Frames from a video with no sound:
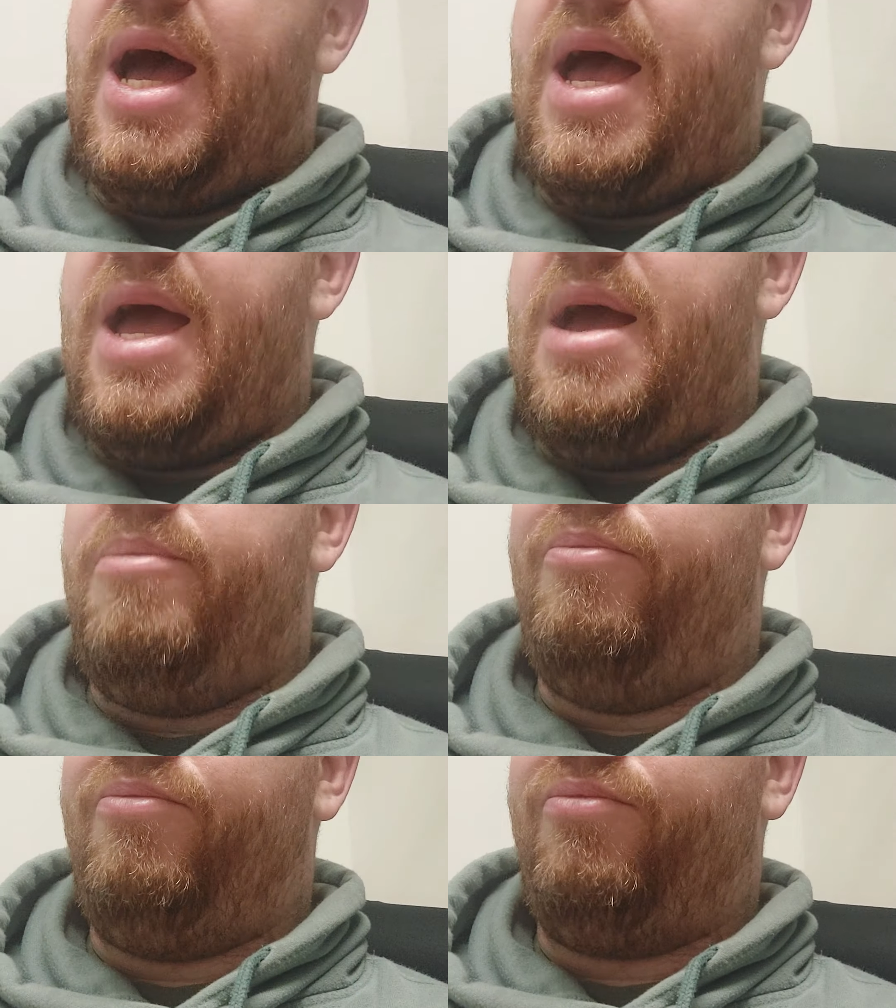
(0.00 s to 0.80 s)

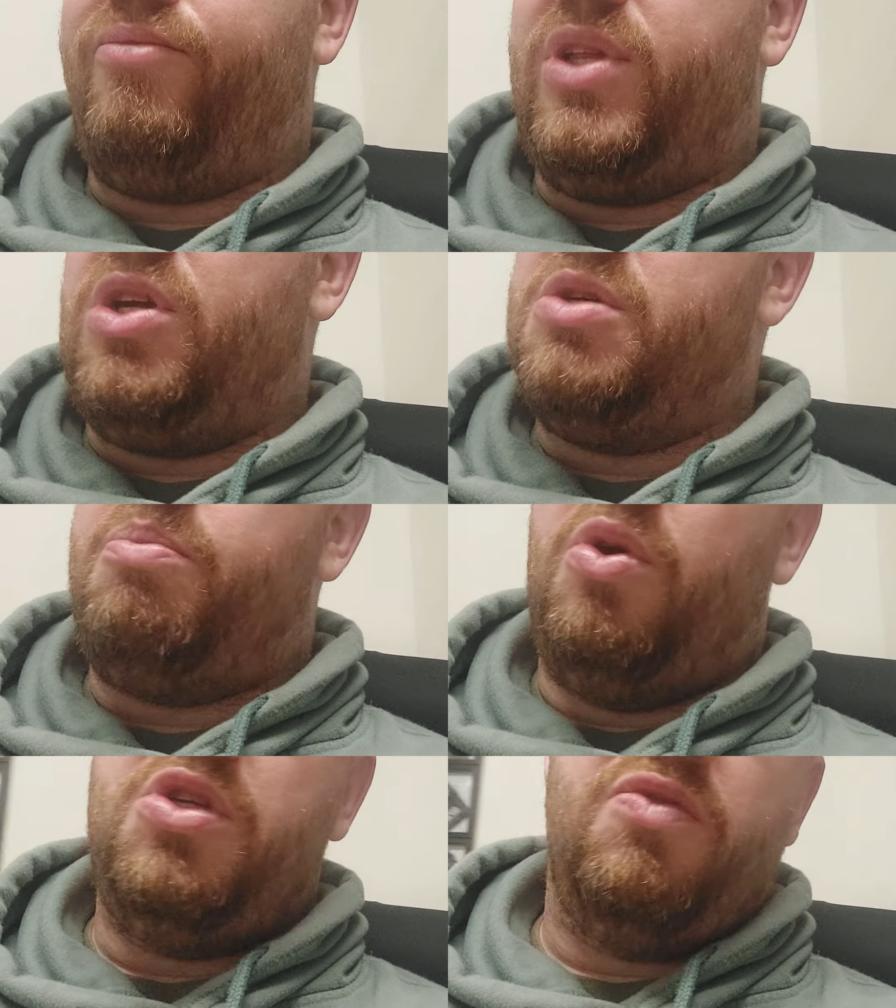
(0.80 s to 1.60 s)
um, there's a
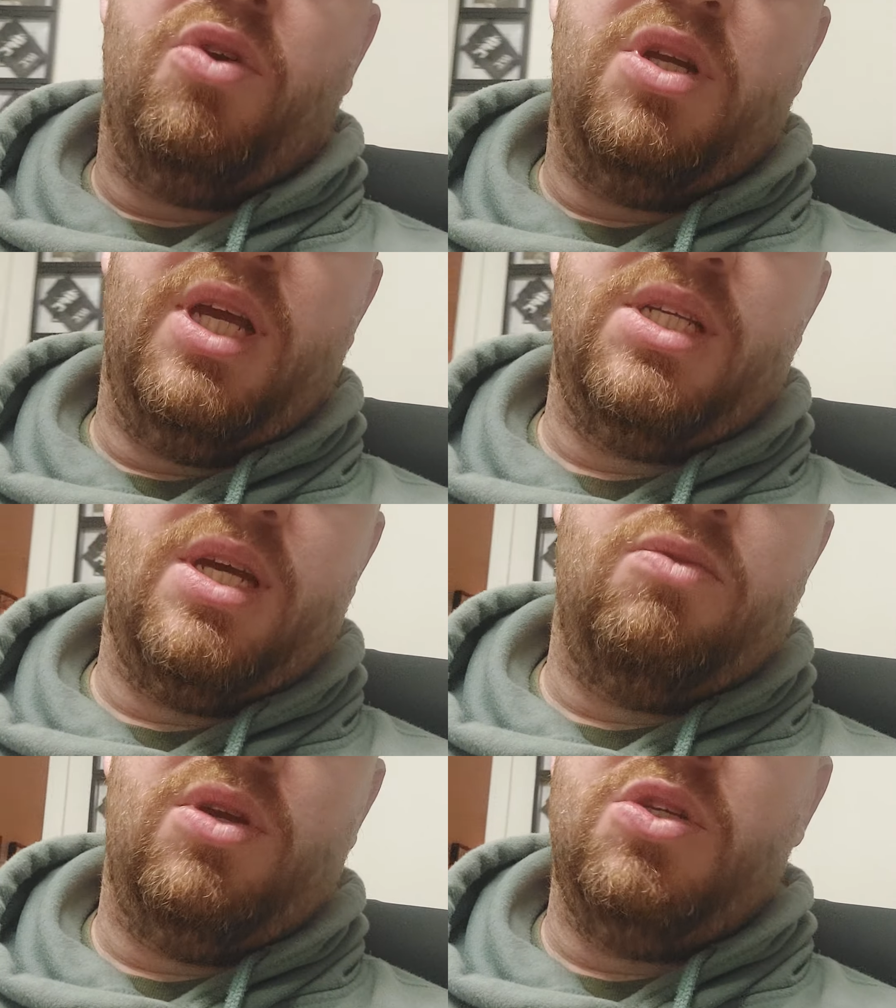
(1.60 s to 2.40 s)
bunch of other things
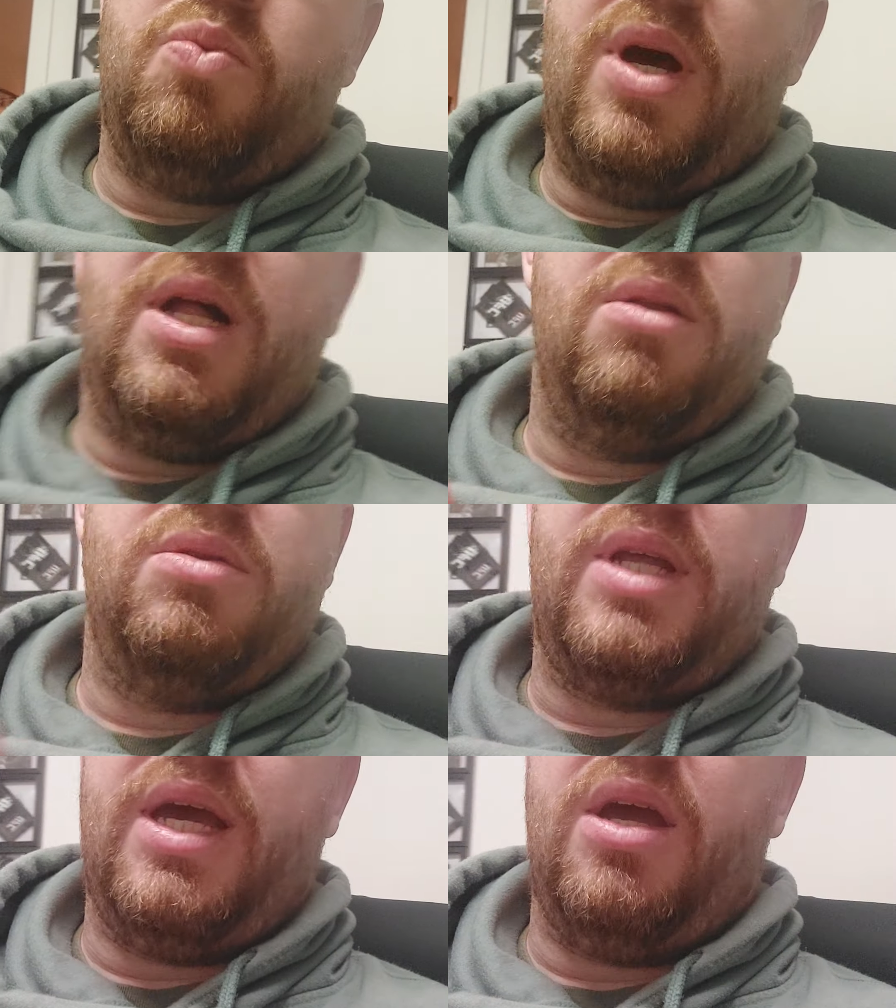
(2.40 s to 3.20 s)
out there as well
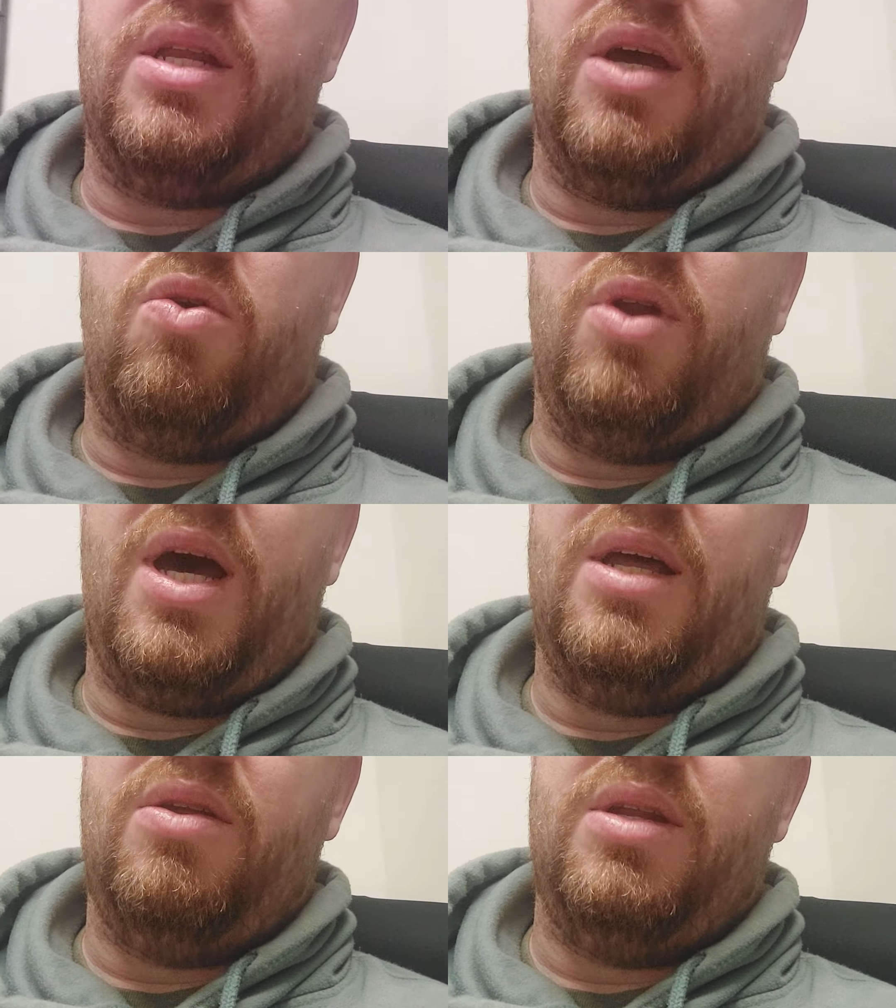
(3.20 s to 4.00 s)
that, that could
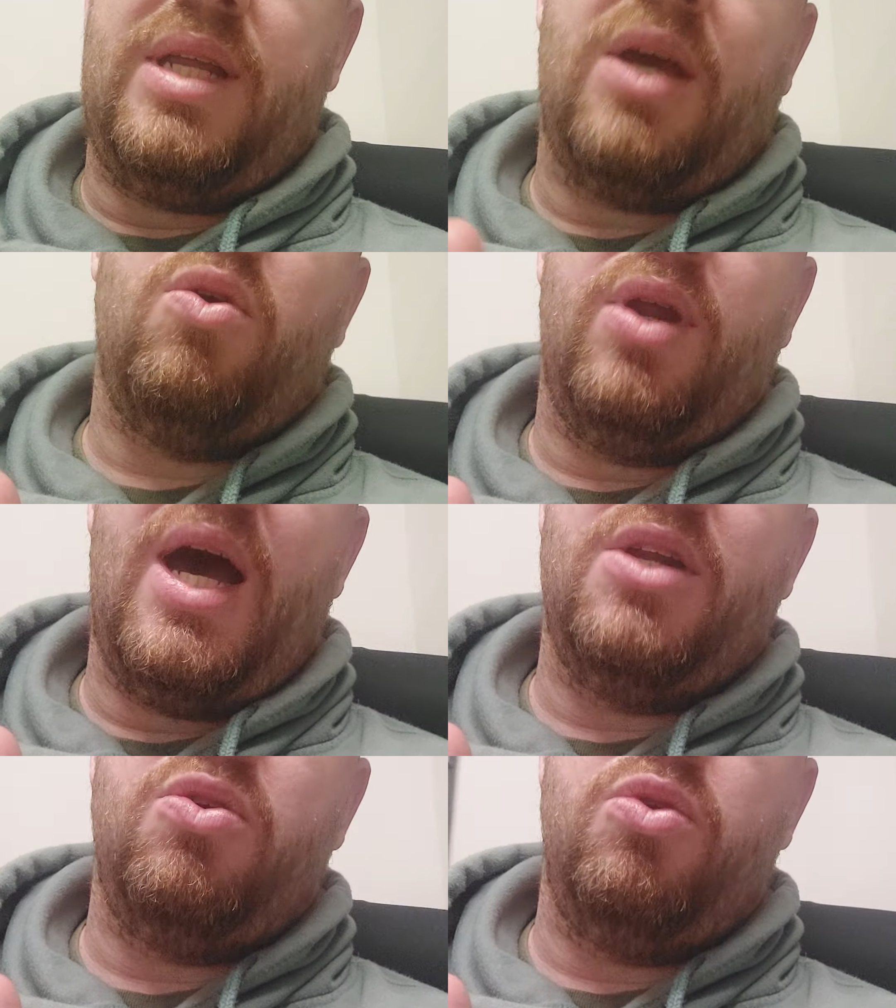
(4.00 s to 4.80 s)
add that could
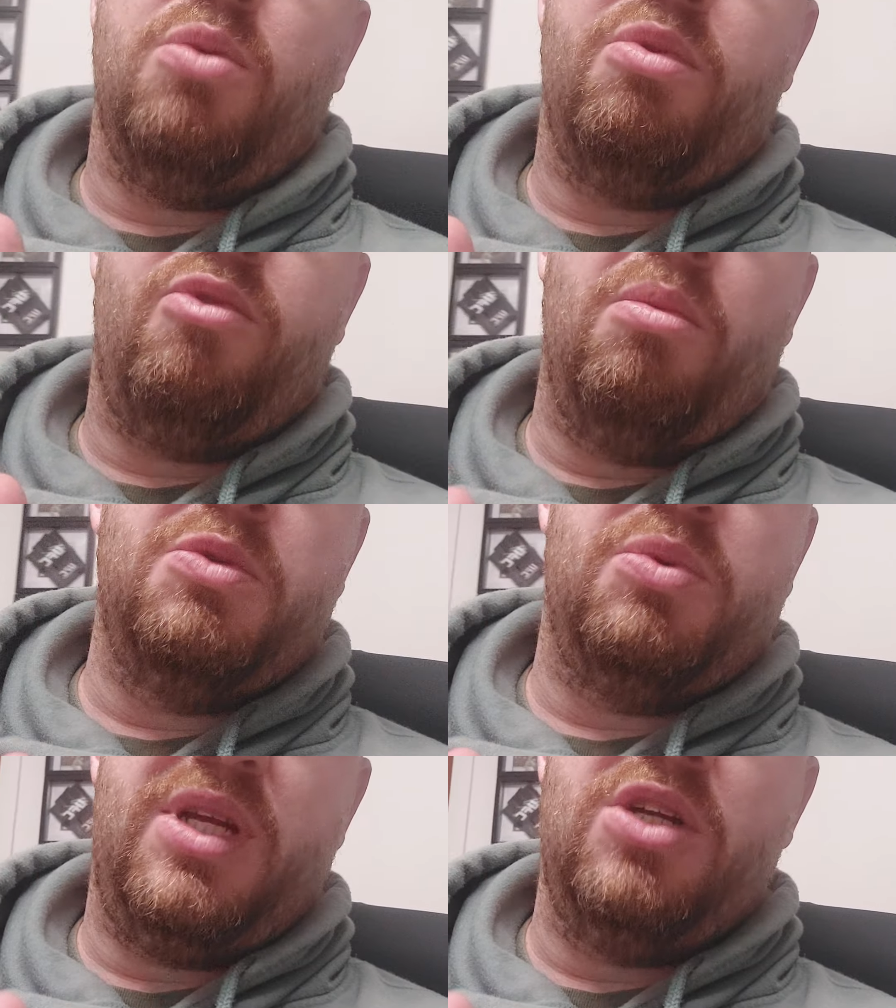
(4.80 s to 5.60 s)
add to your
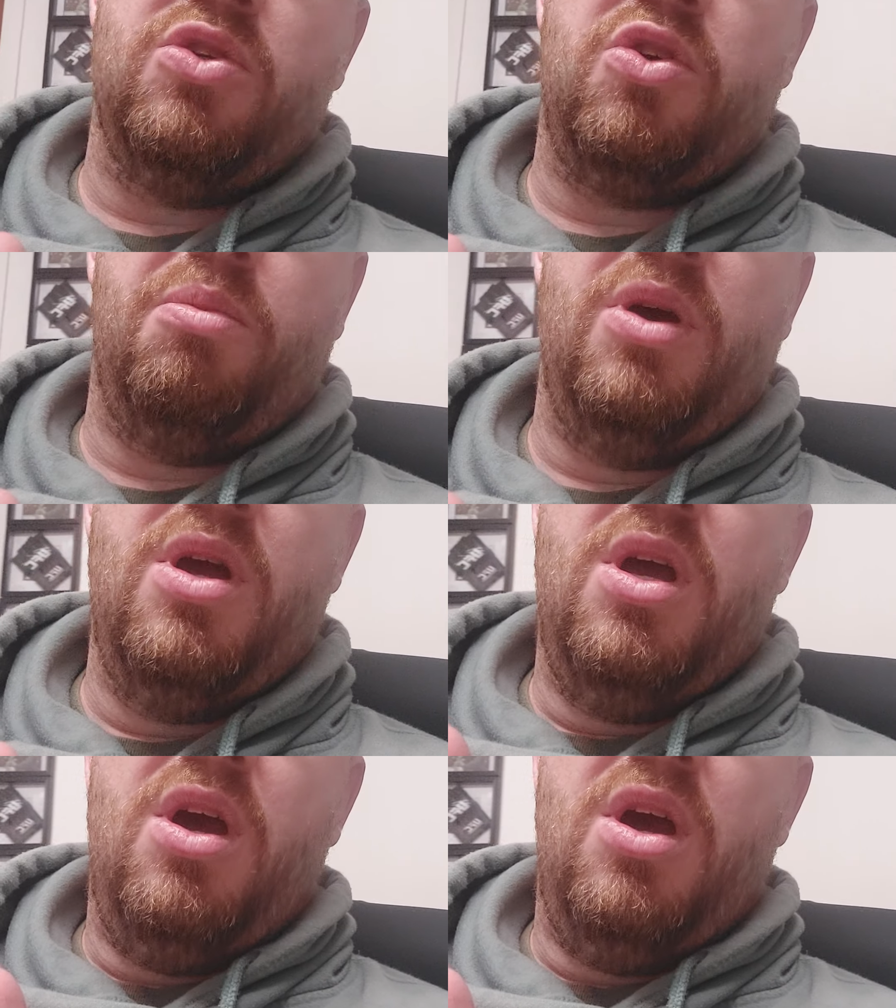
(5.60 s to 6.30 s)
performance but they're just some